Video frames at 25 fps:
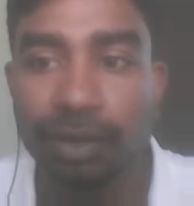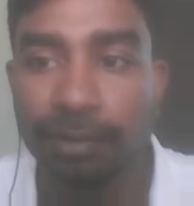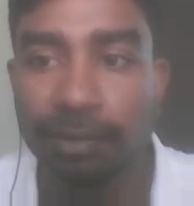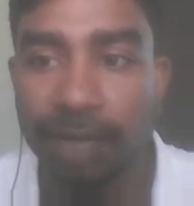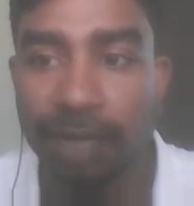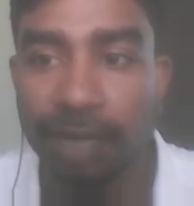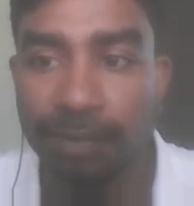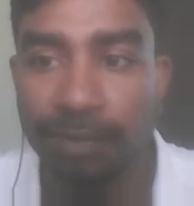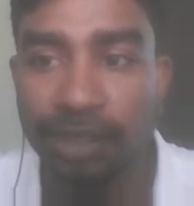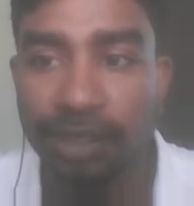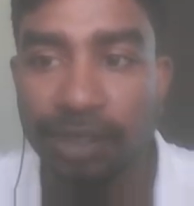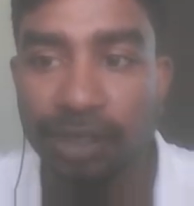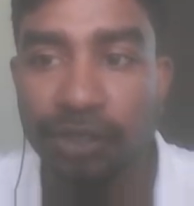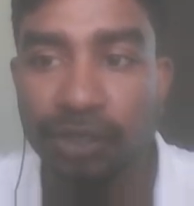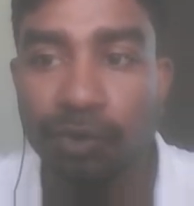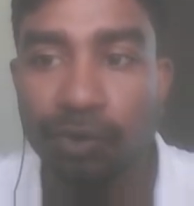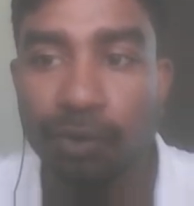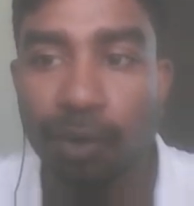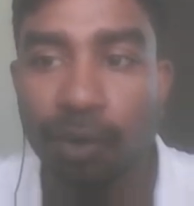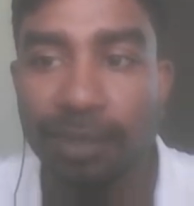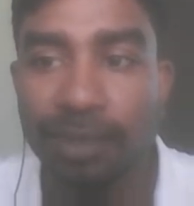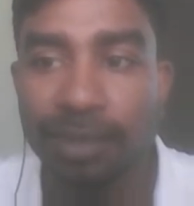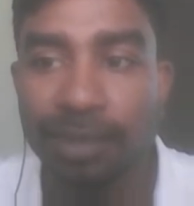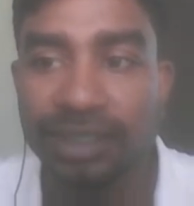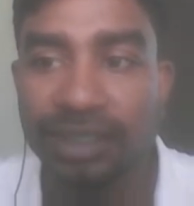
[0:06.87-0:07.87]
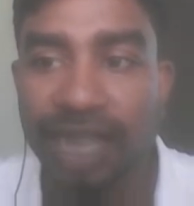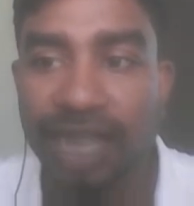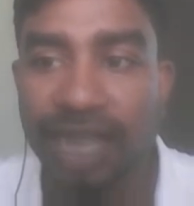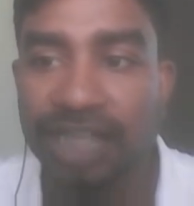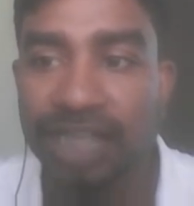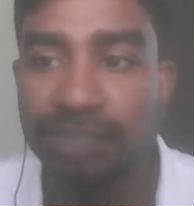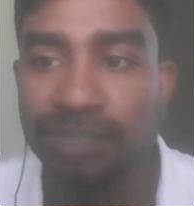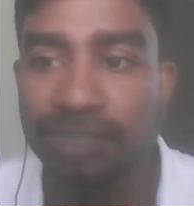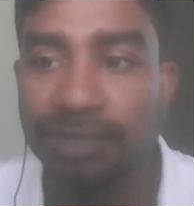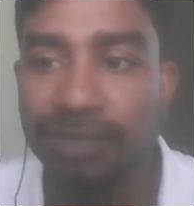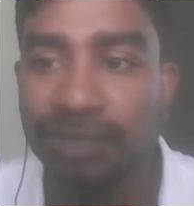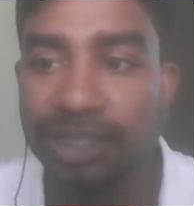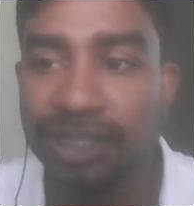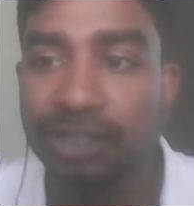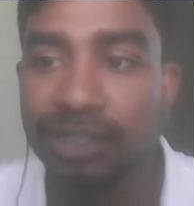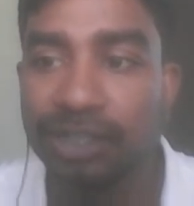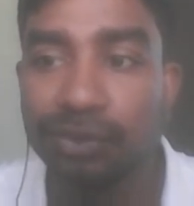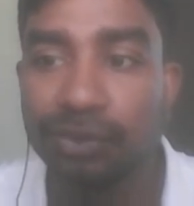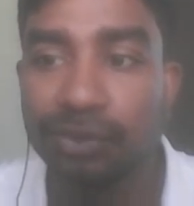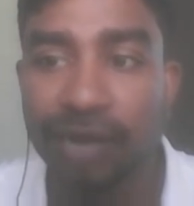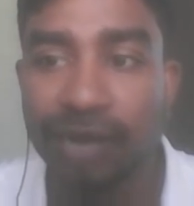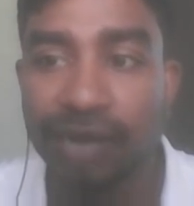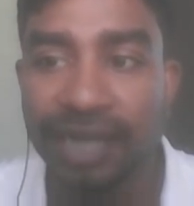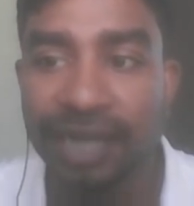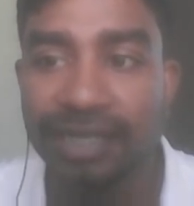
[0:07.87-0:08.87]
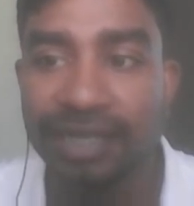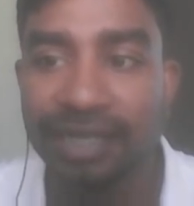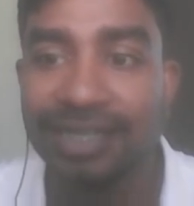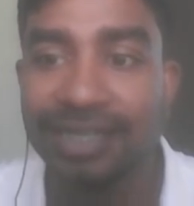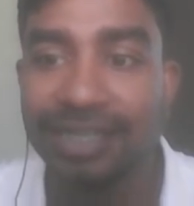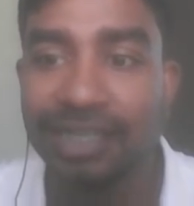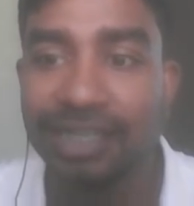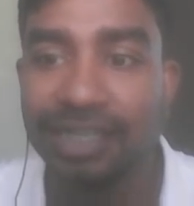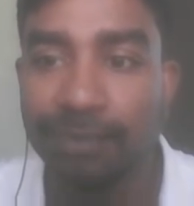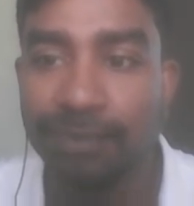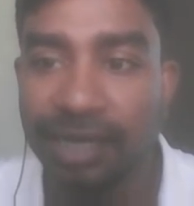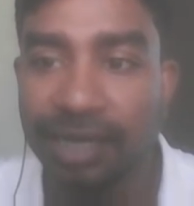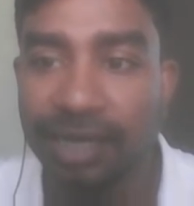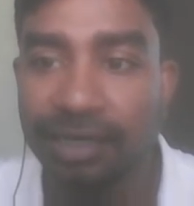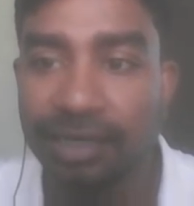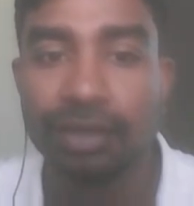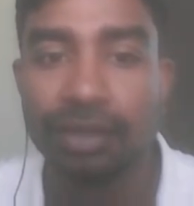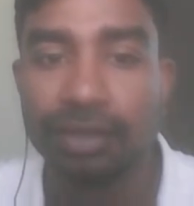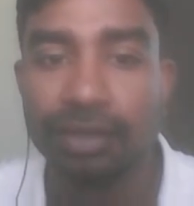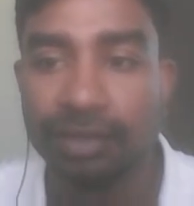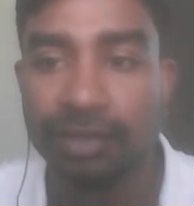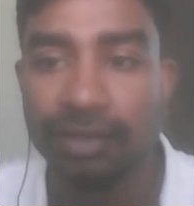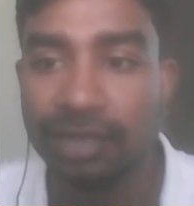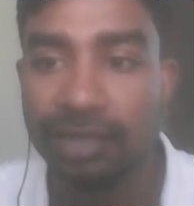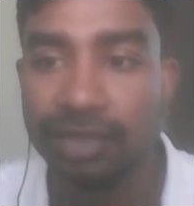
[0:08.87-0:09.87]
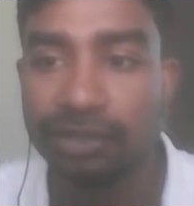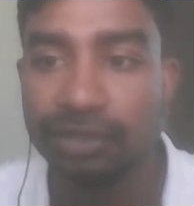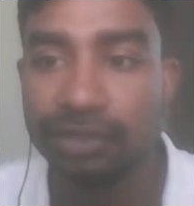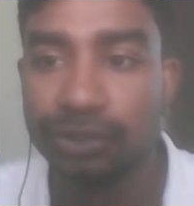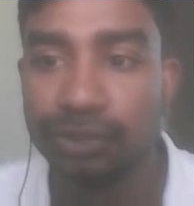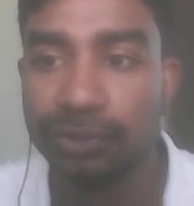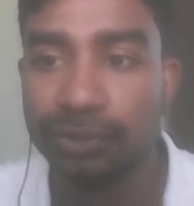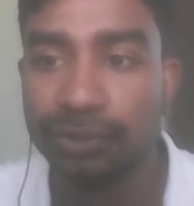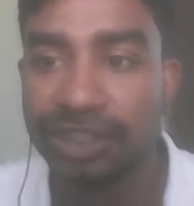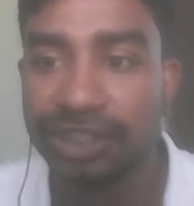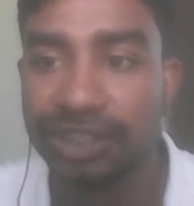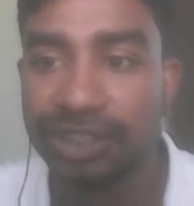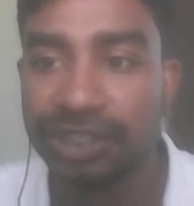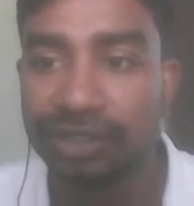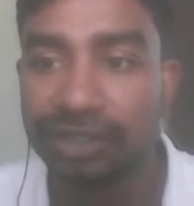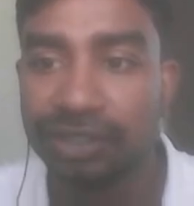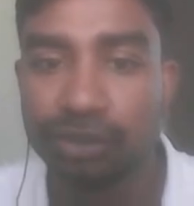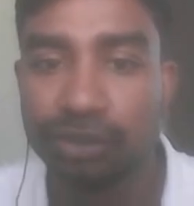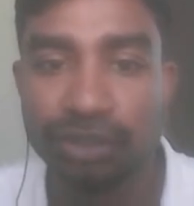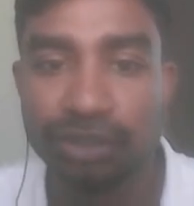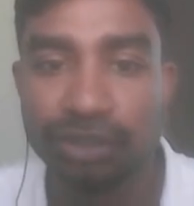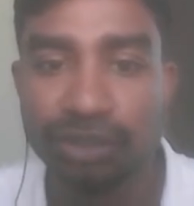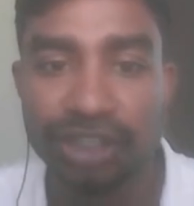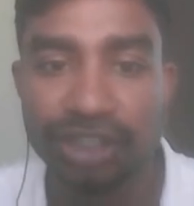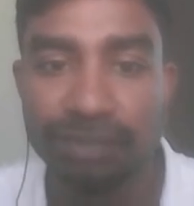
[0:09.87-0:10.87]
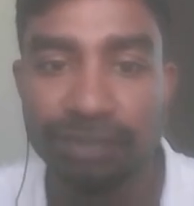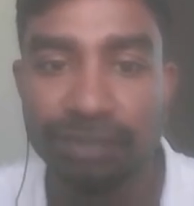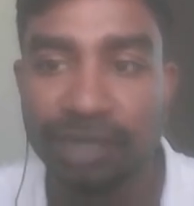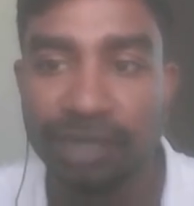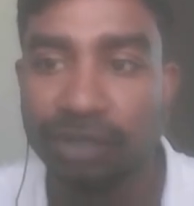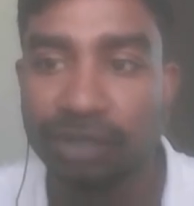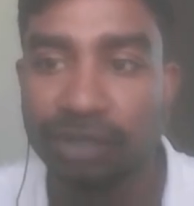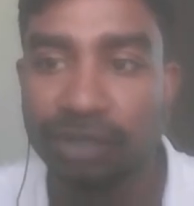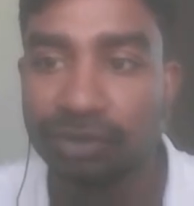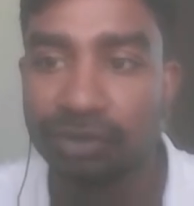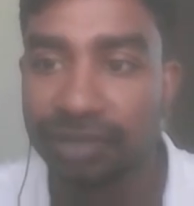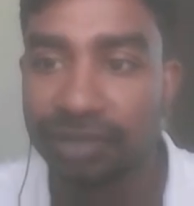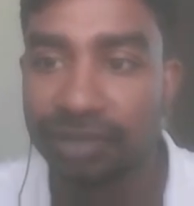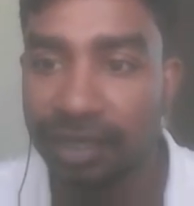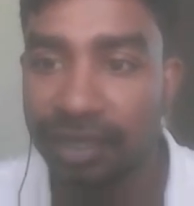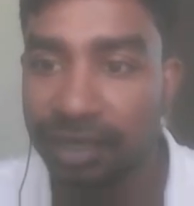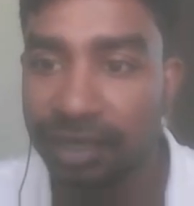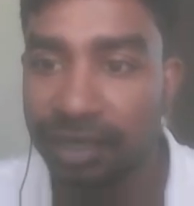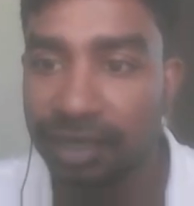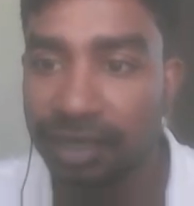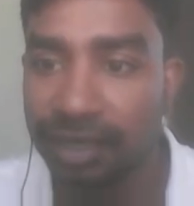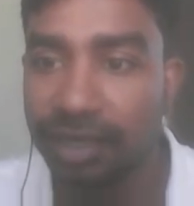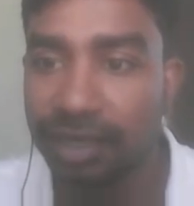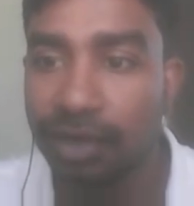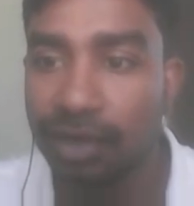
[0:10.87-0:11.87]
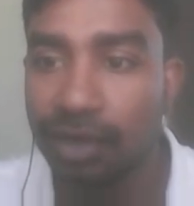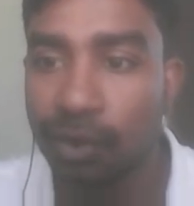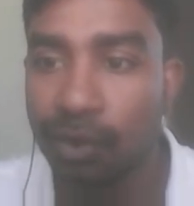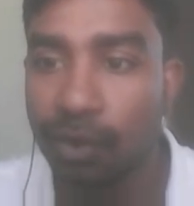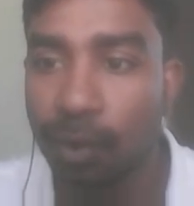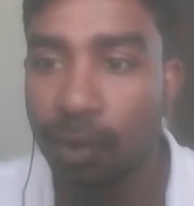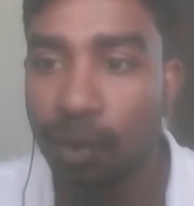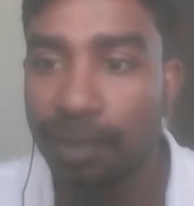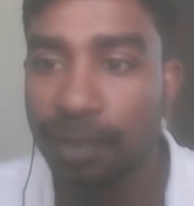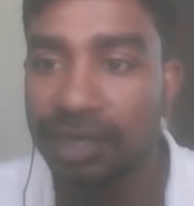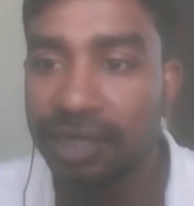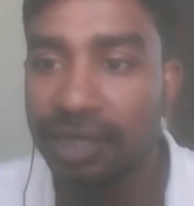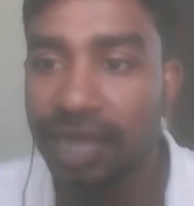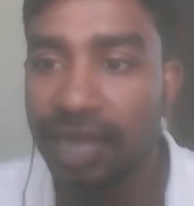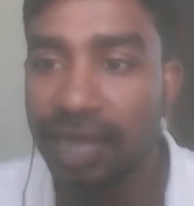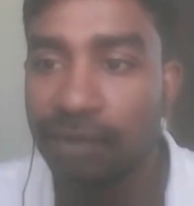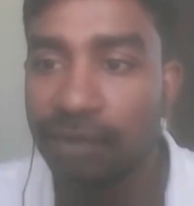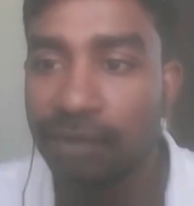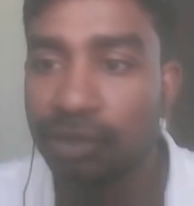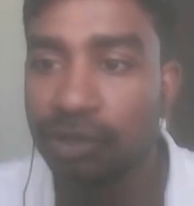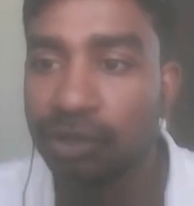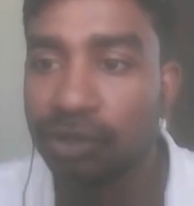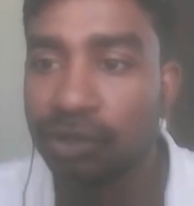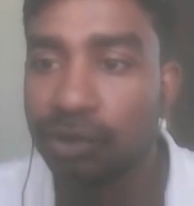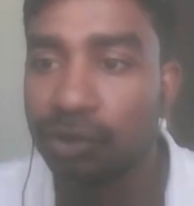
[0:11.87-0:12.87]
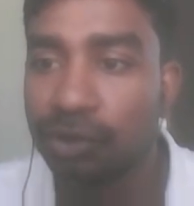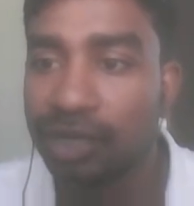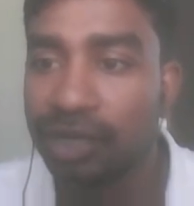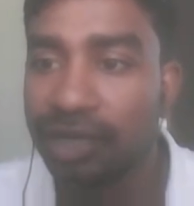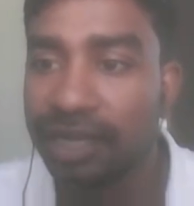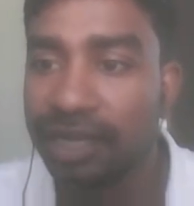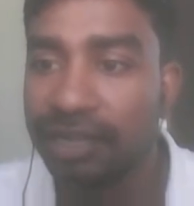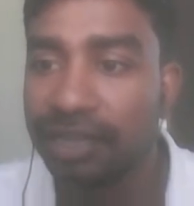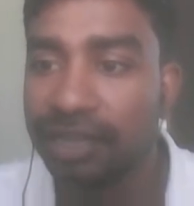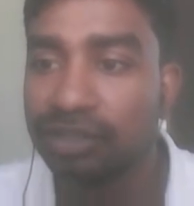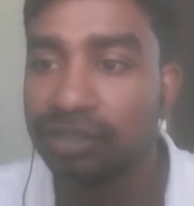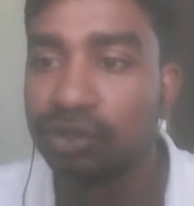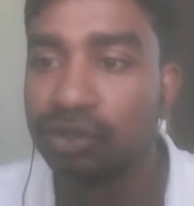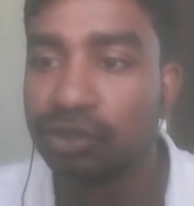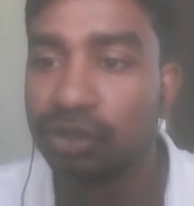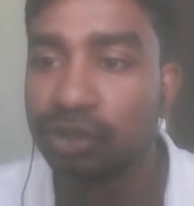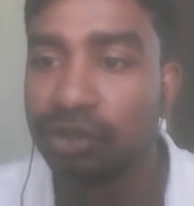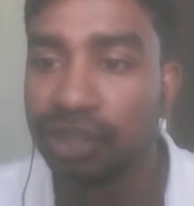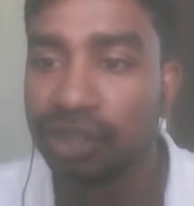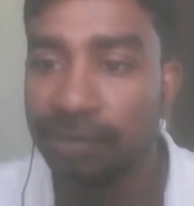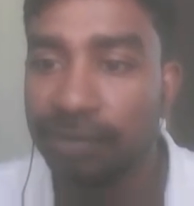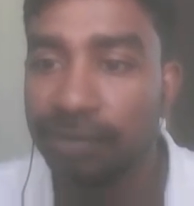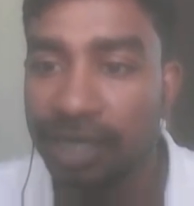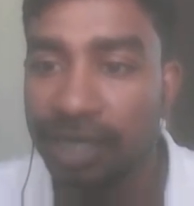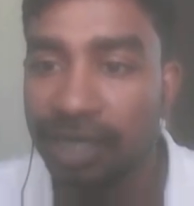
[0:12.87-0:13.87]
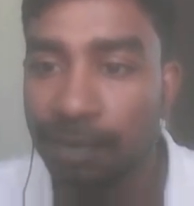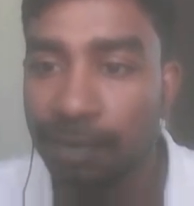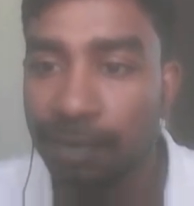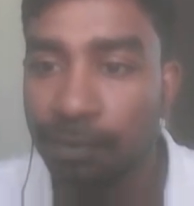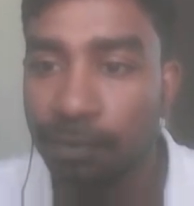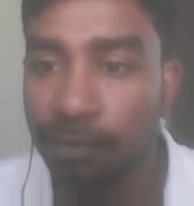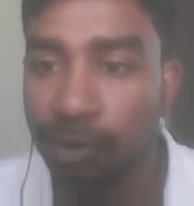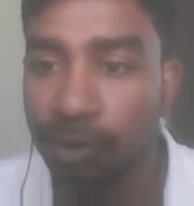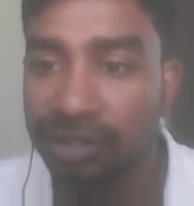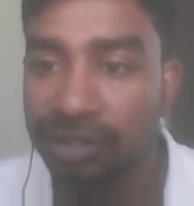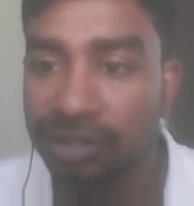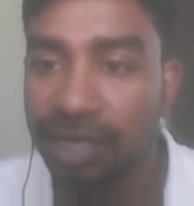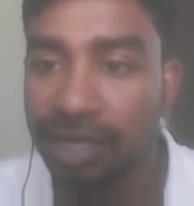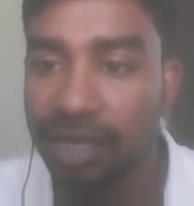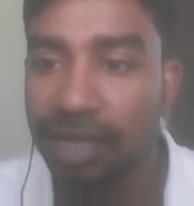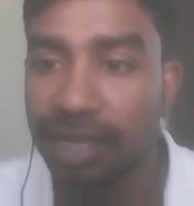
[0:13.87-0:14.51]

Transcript: Maybe you open ChatGPT to write an email, then switched to Gmail to send it, open Canva to create a social media post,